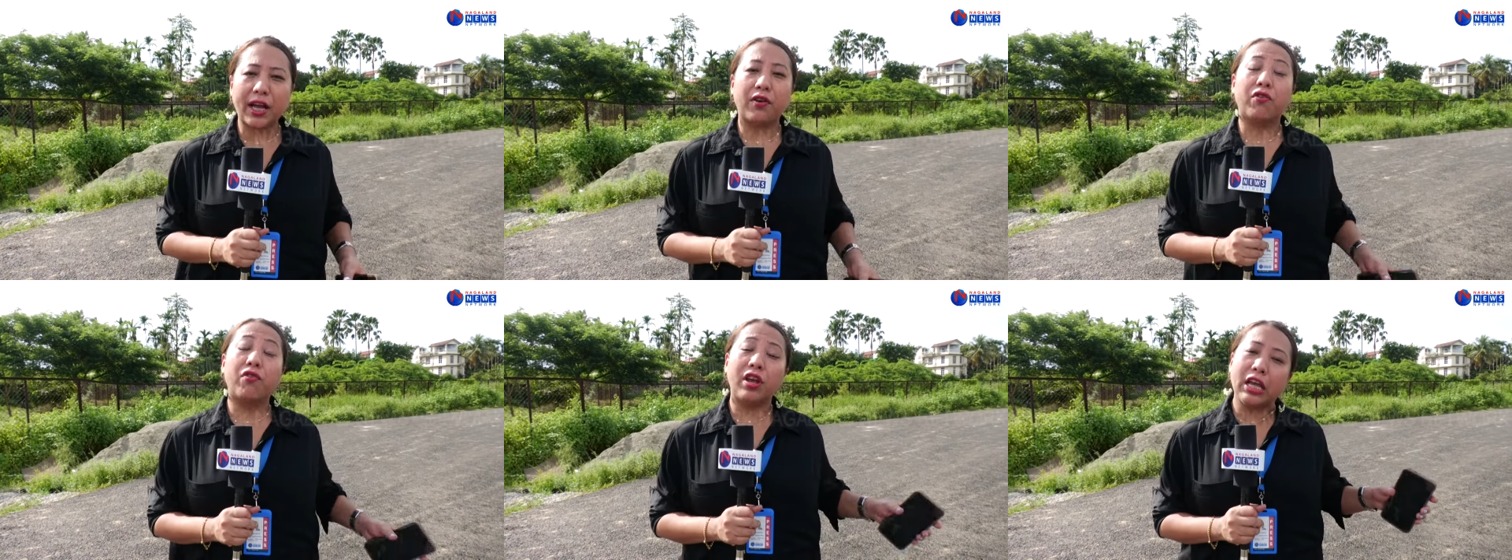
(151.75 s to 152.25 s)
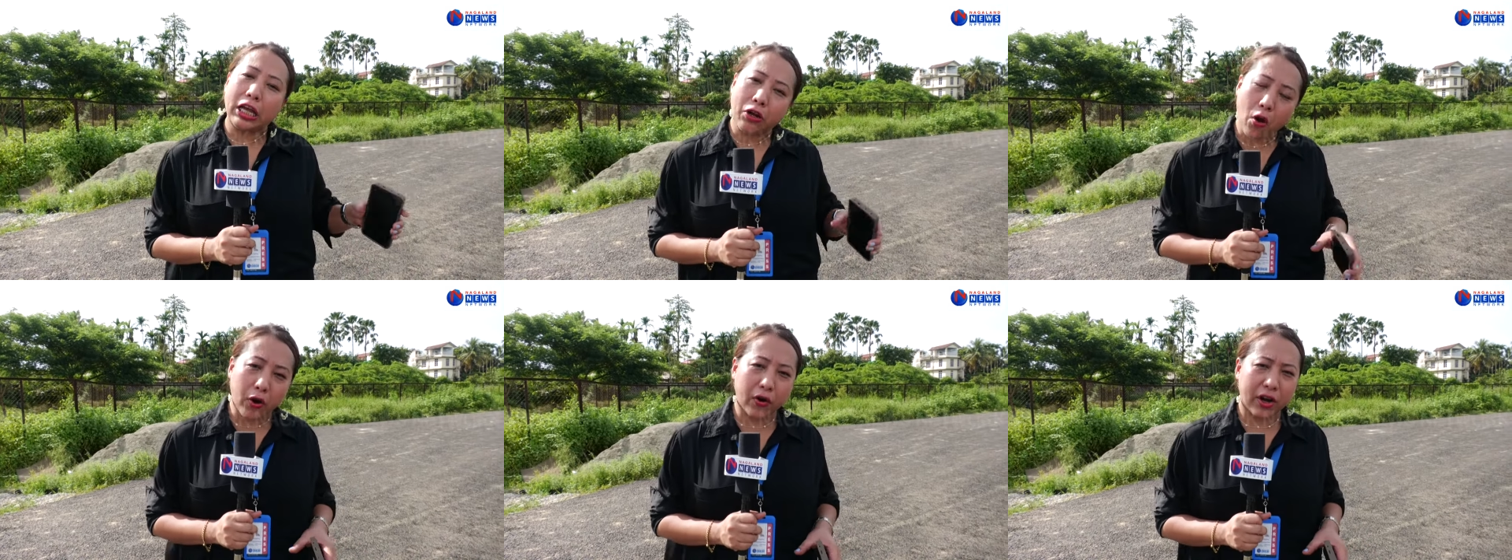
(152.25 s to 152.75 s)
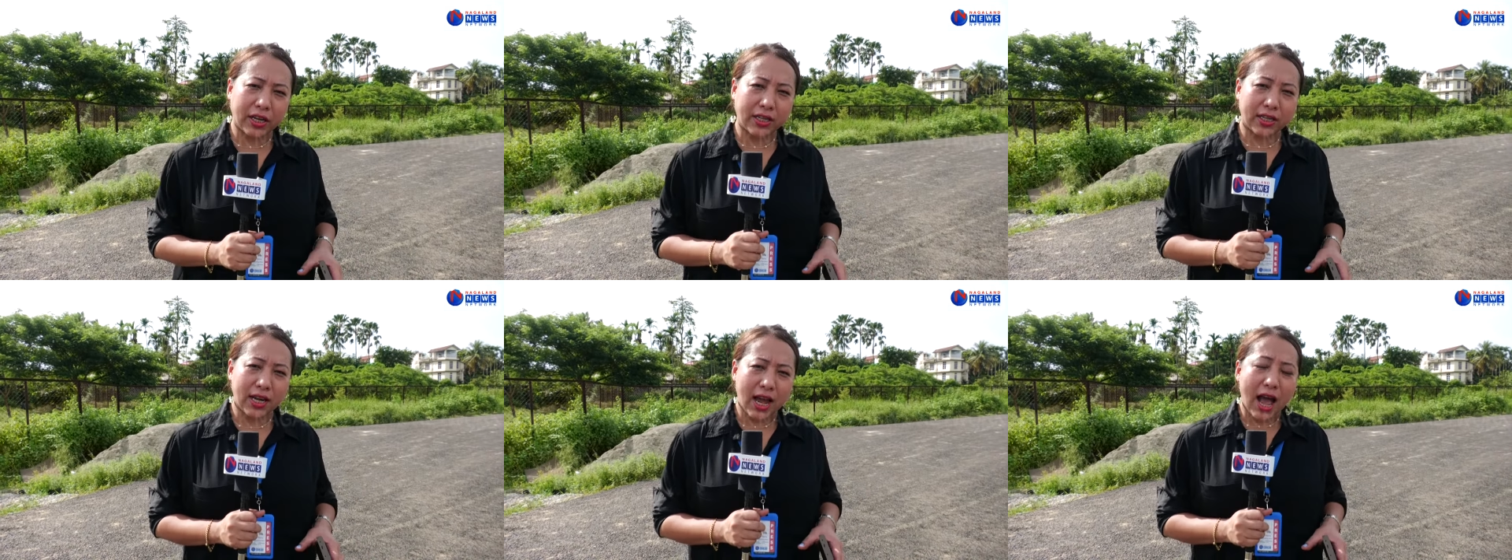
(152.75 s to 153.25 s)
and
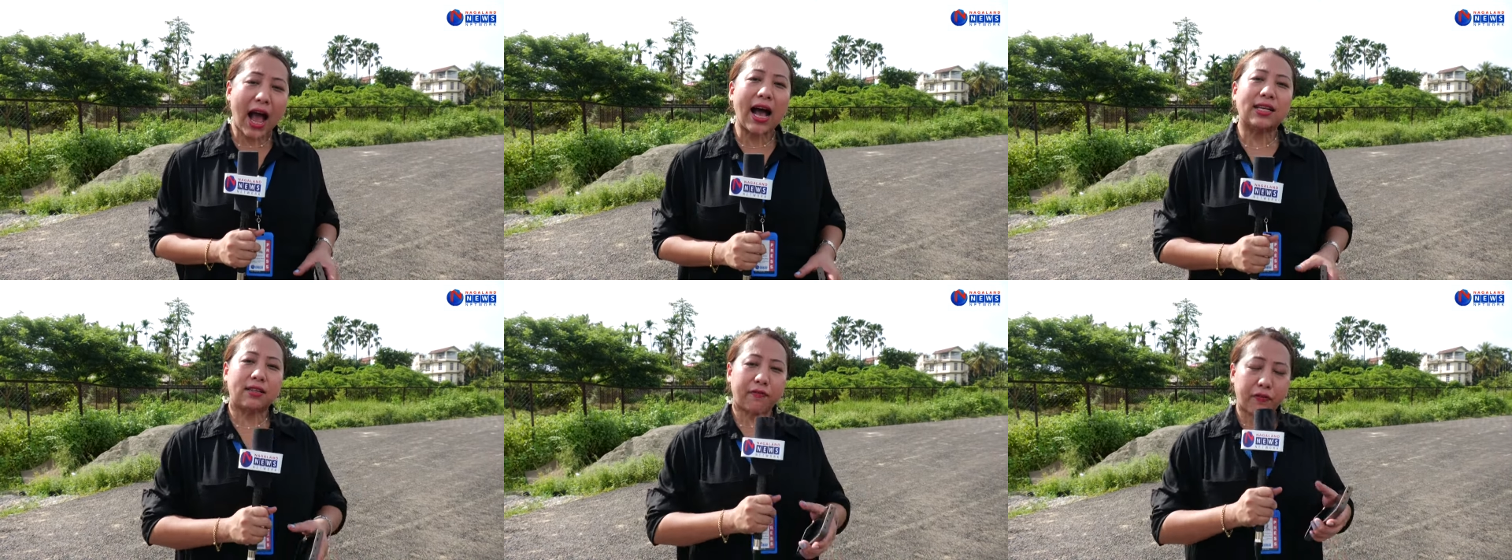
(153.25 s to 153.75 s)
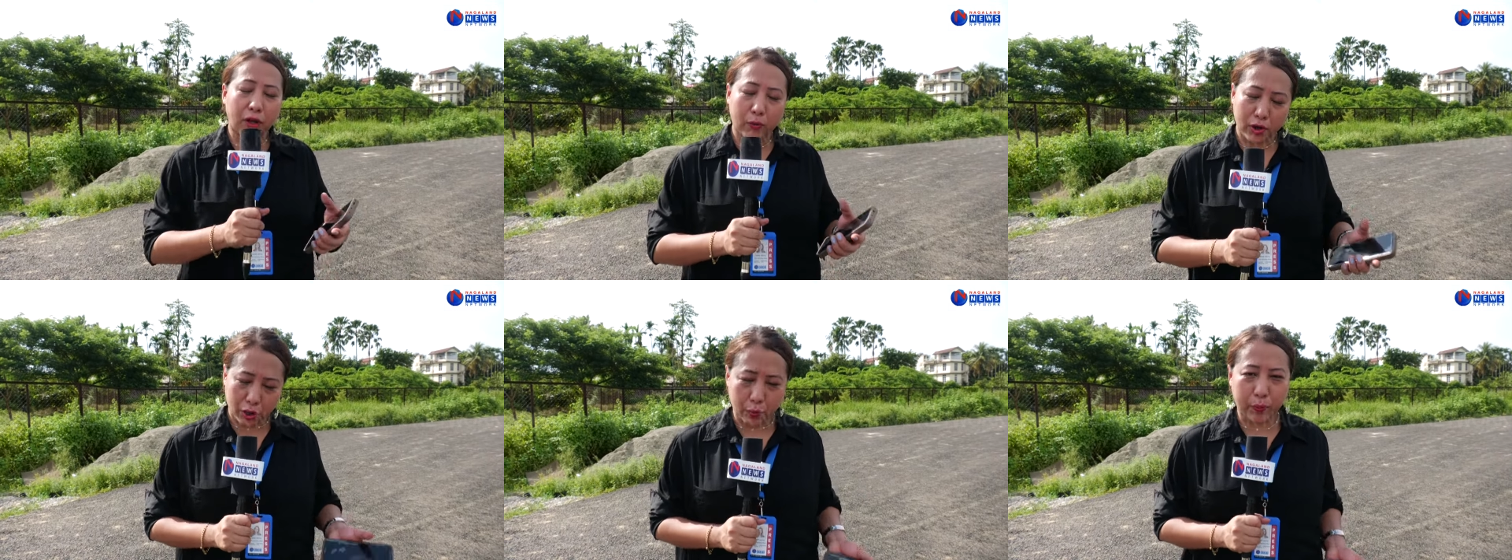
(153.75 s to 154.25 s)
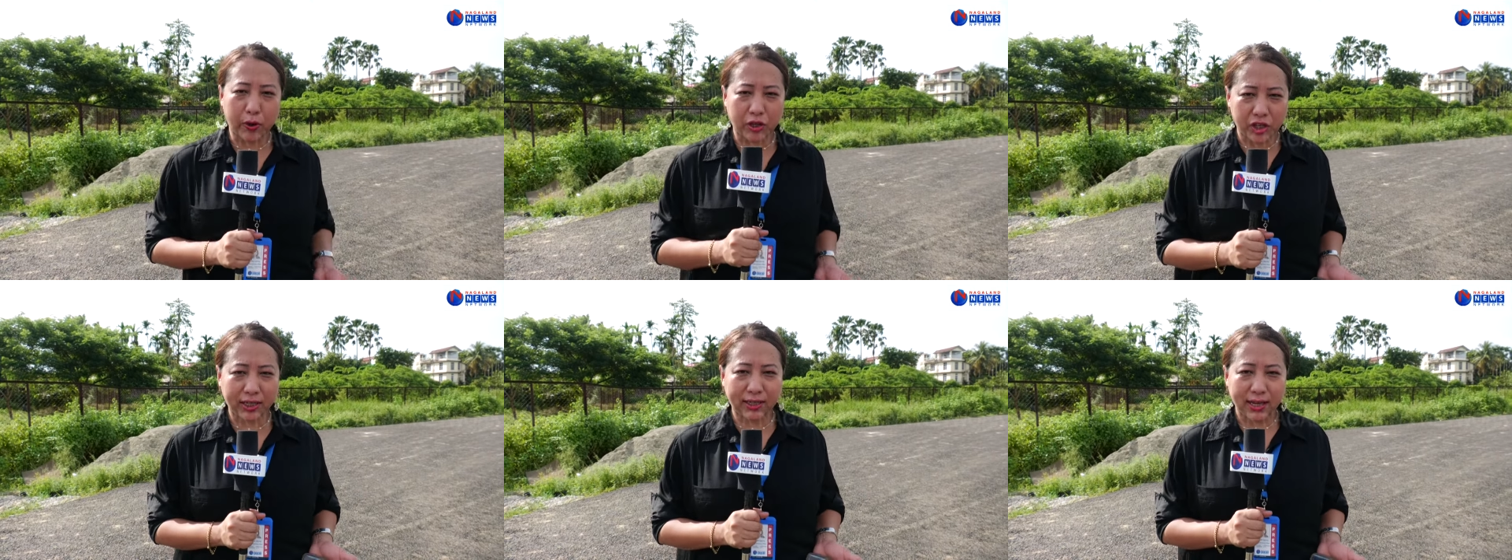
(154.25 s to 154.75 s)
re-inaugurated as if they were new
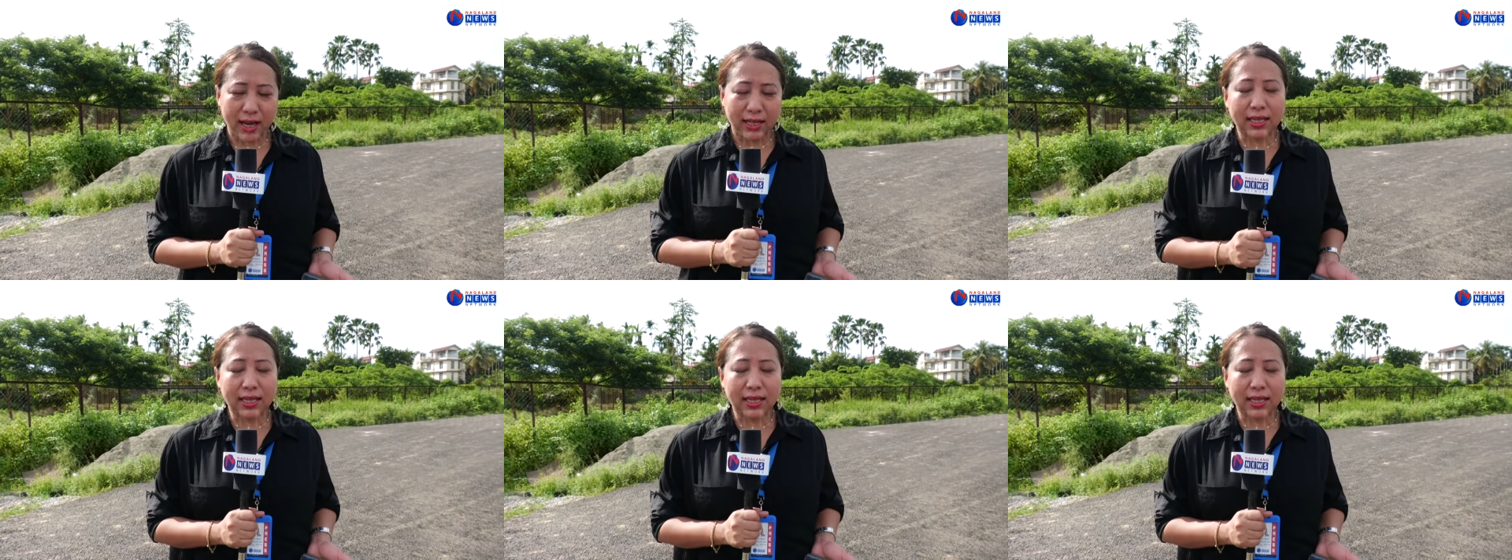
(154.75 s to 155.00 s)
projects.